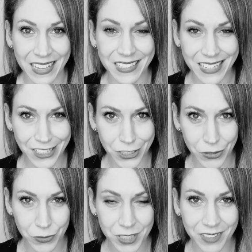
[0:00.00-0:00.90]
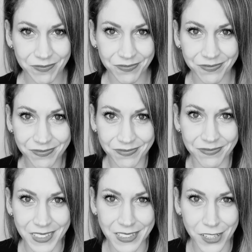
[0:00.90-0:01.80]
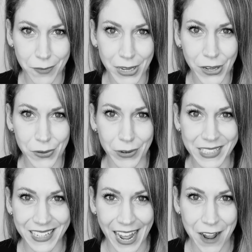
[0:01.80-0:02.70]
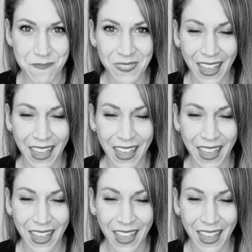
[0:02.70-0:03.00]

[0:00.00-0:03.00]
Stay tuned. This is going to be a good one today.